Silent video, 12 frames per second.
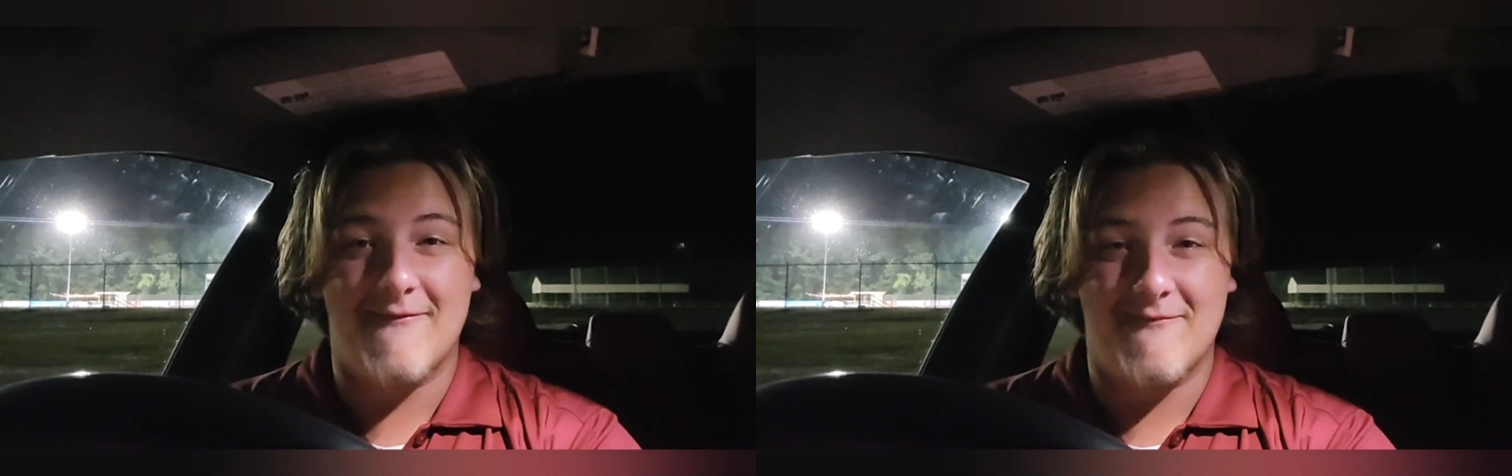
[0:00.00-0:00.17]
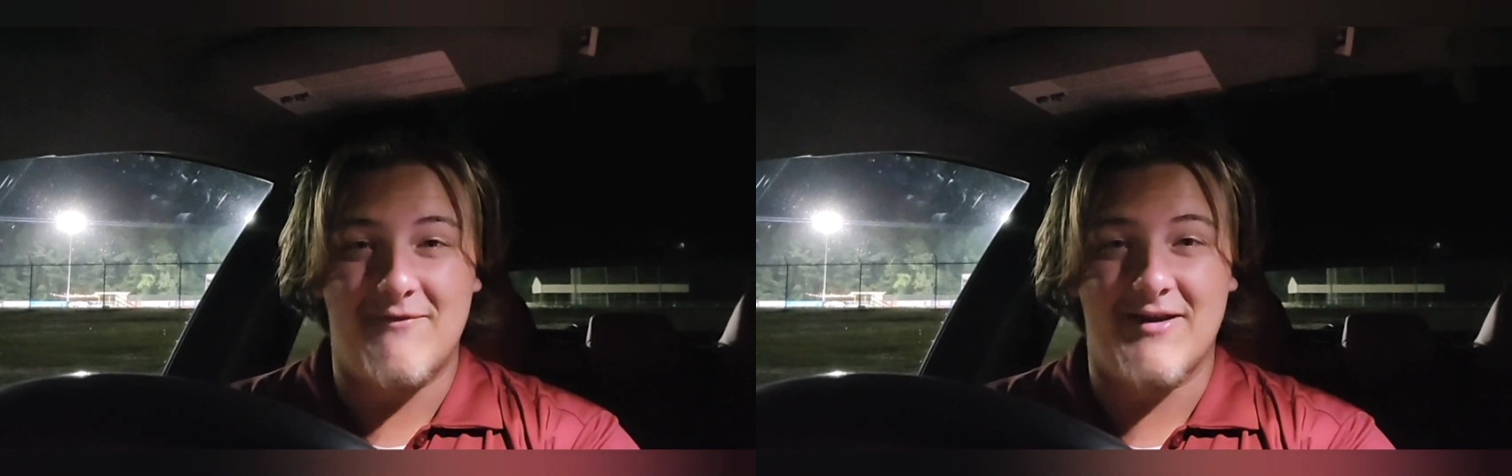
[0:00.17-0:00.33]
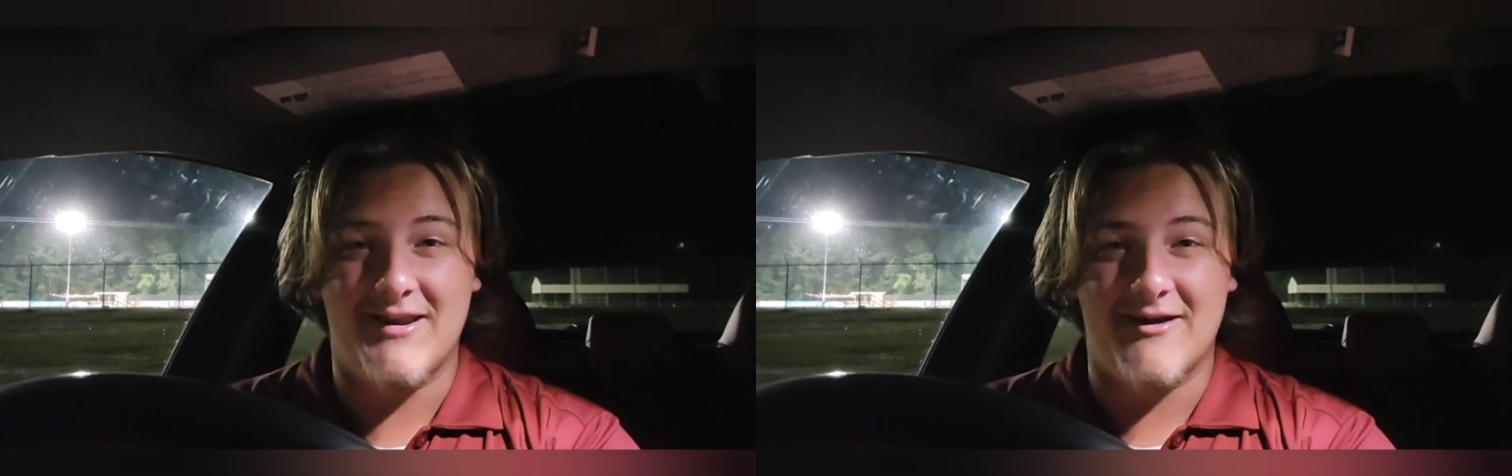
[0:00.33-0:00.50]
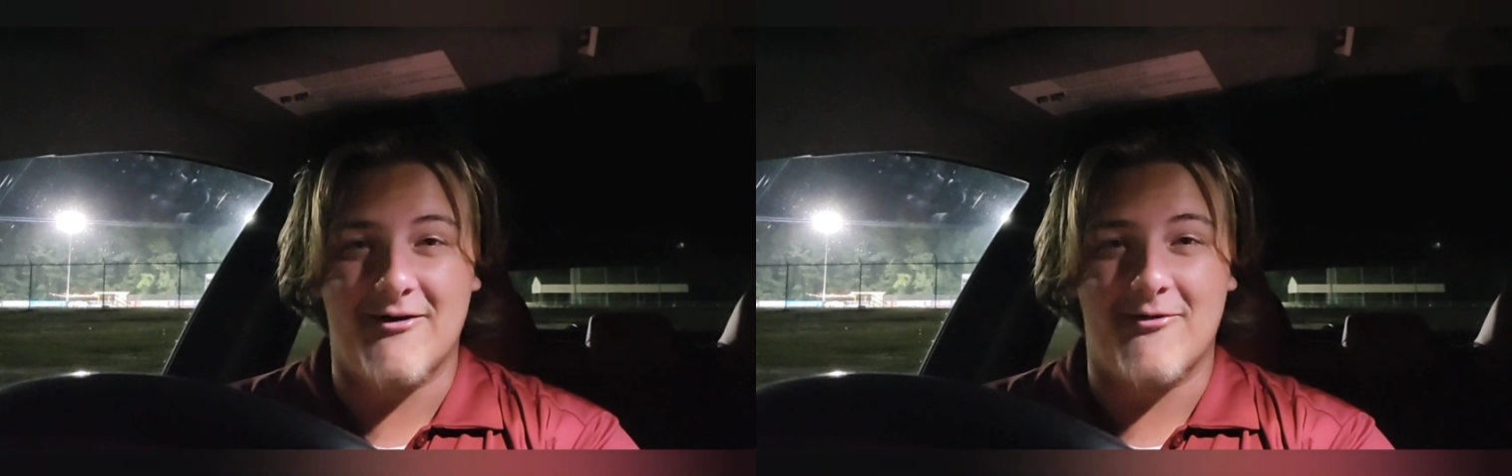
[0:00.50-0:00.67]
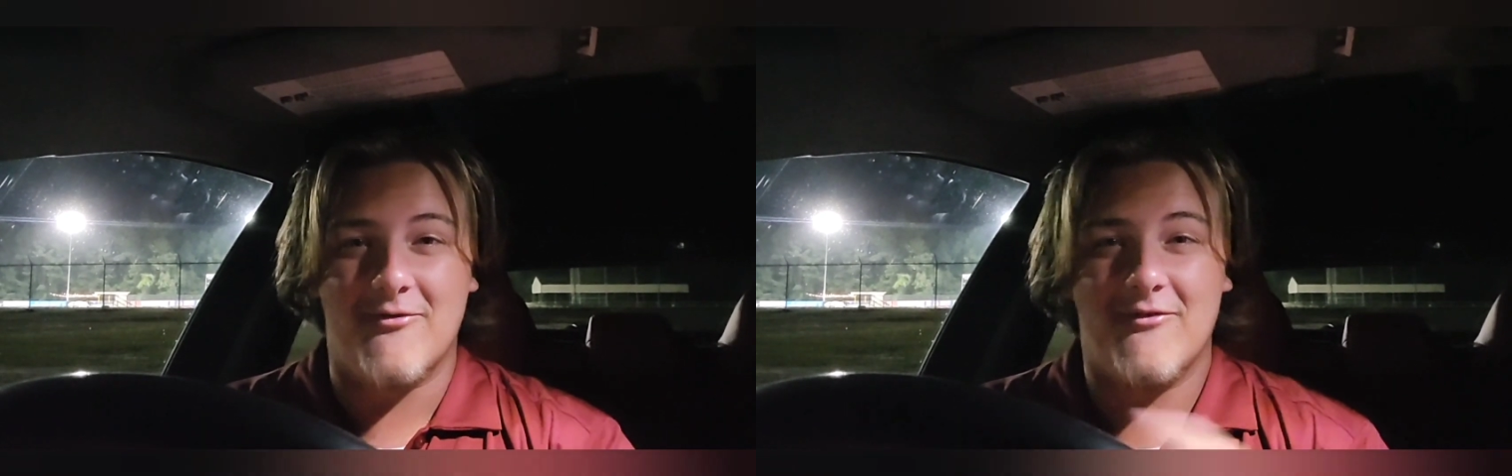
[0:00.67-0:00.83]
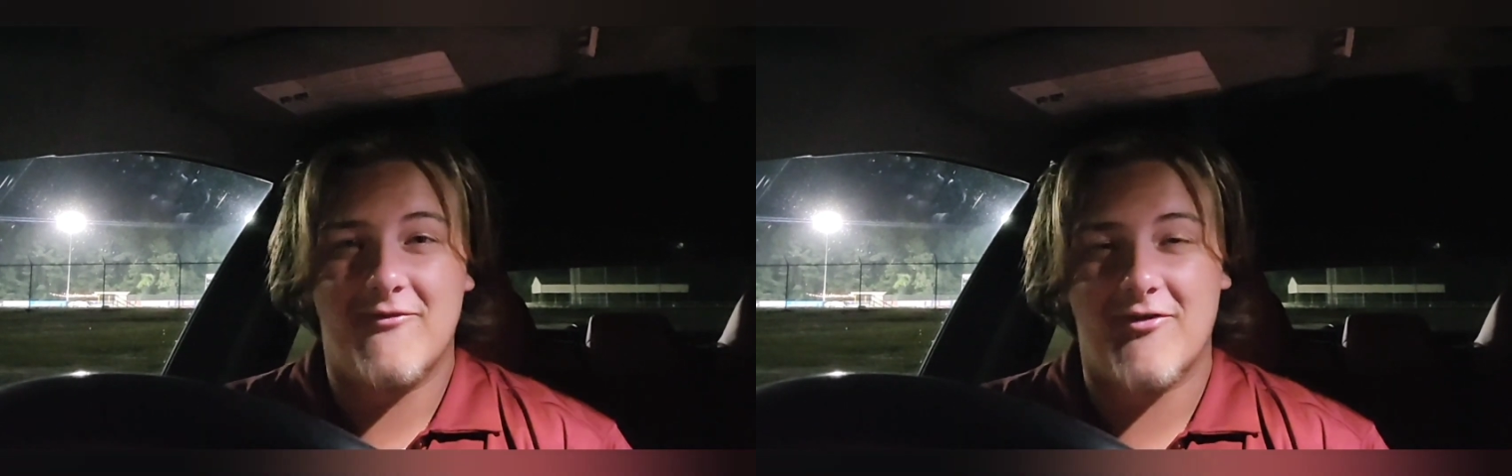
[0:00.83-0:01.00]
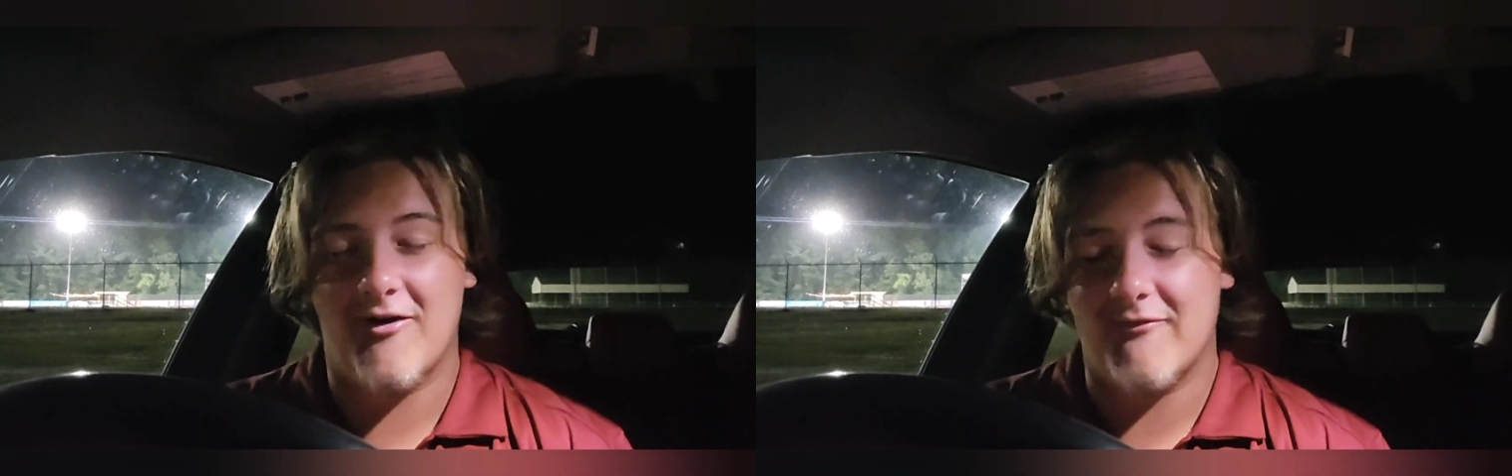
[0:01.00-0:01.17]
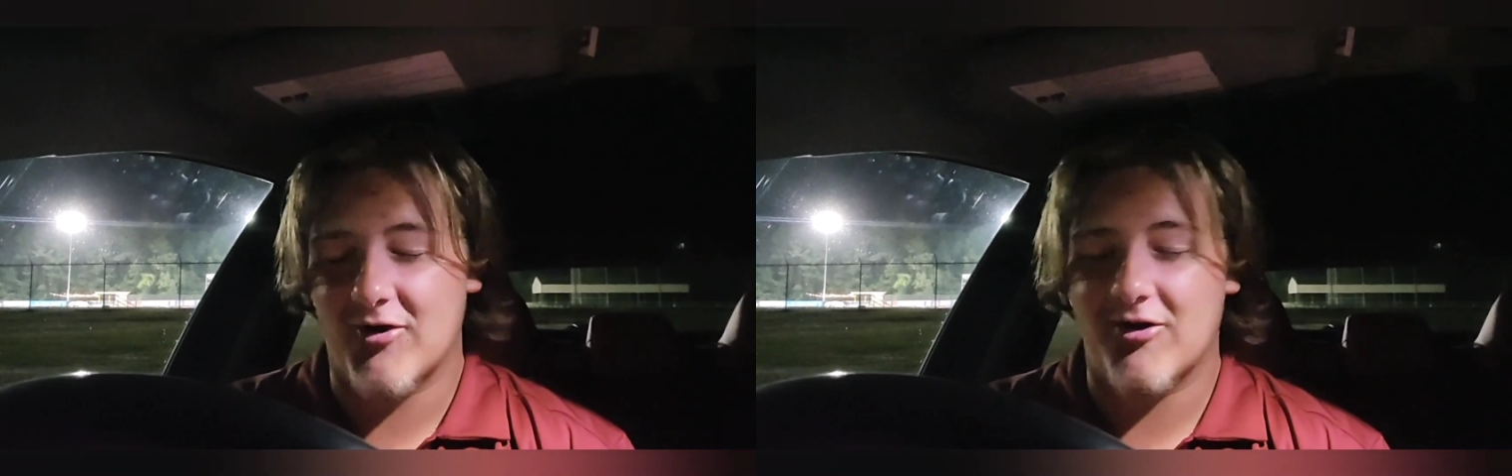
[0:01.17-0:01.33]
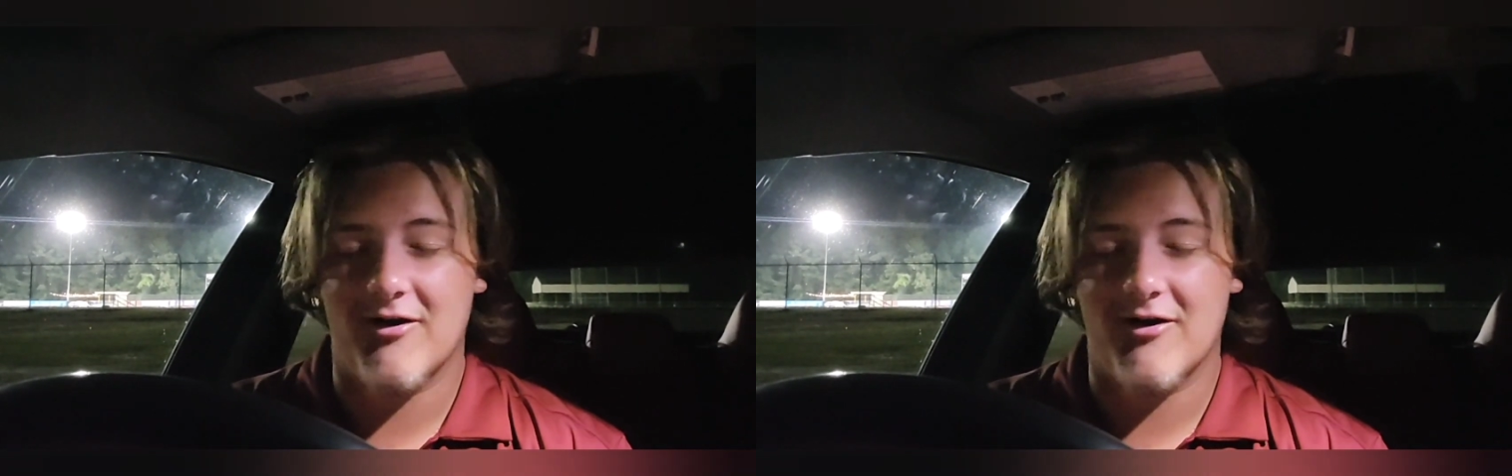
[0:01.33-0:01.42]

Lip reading: video of our